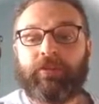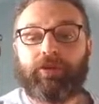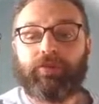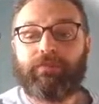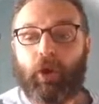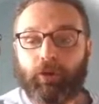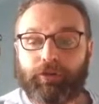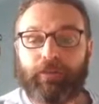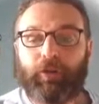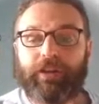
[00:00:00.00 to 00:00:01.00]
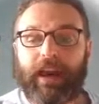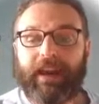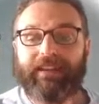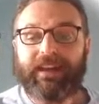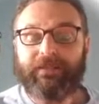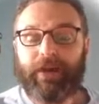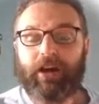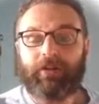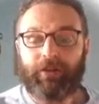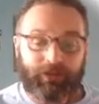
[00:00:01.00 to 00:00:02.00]
to multiple Yang data
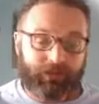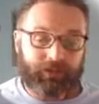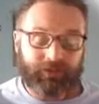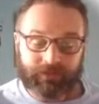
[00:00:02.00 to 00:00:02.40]
models